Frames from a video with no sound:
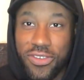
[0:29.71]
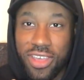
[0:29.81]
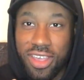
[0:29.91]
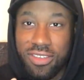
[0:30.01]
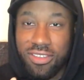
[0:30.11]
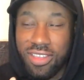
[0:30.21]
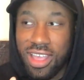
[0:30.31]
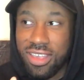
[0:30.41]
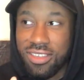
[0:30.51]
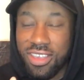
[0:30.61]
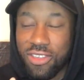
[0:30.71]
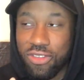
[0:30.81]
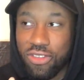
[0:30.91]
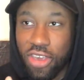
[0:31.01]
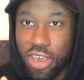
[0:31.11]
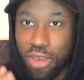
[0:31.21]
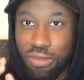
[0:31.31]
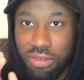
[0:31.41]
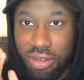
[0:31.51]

for years, since like season two.